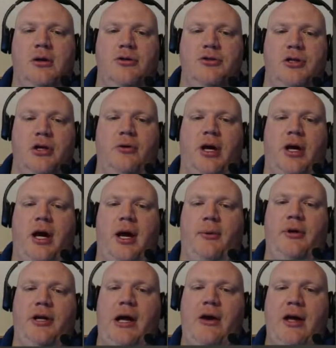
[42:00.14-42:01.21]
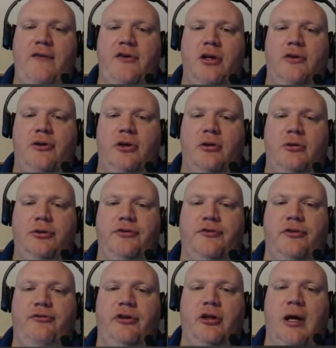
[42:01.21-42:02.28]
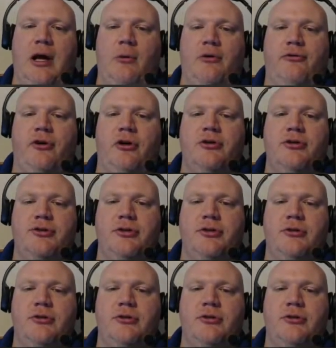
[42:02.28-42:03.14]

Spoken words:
So, okay, we now have enough gold to fulfill our first